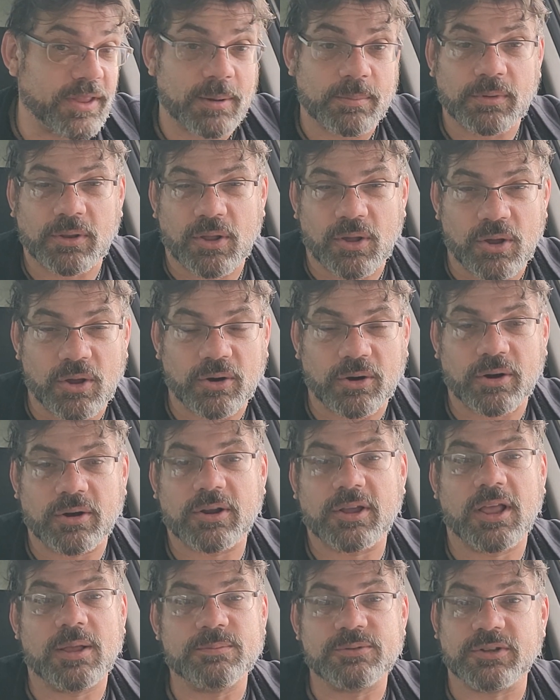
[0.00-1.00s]
them longer
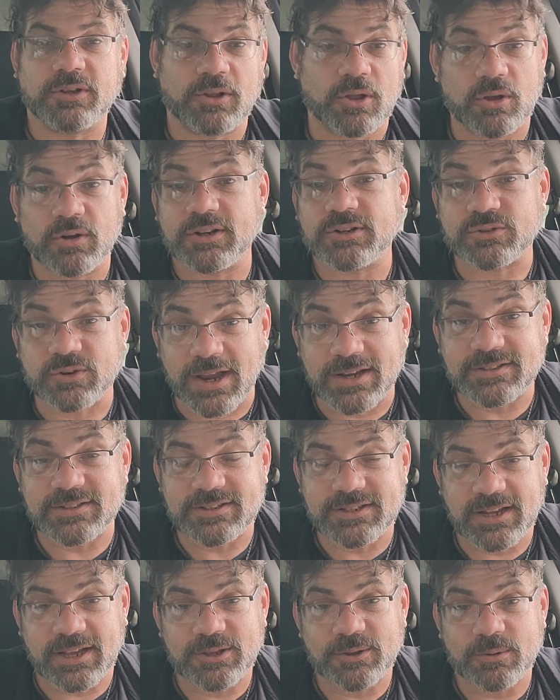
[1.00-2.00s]
comes along and tries to
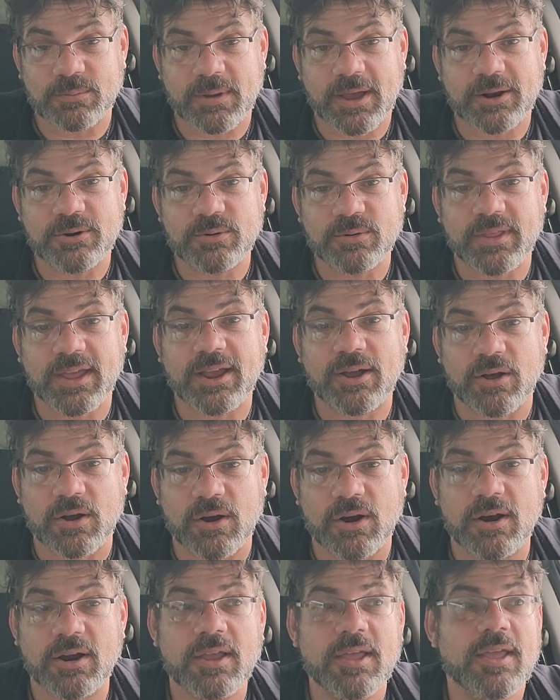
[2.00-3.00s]
tell you about who they
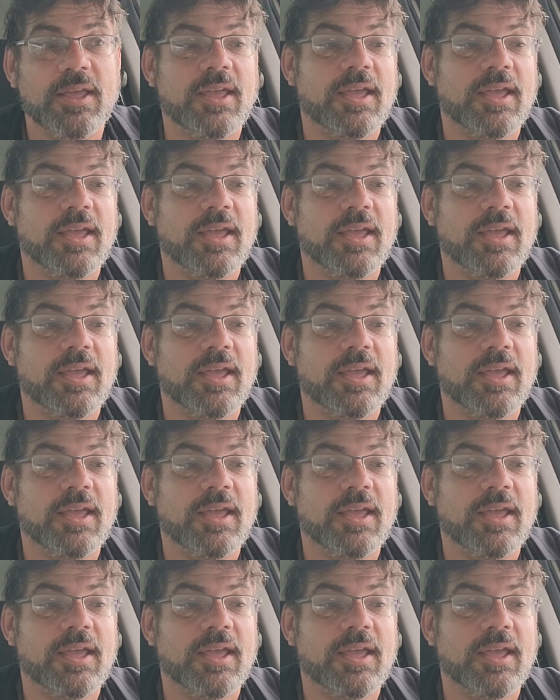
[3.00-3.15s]
are.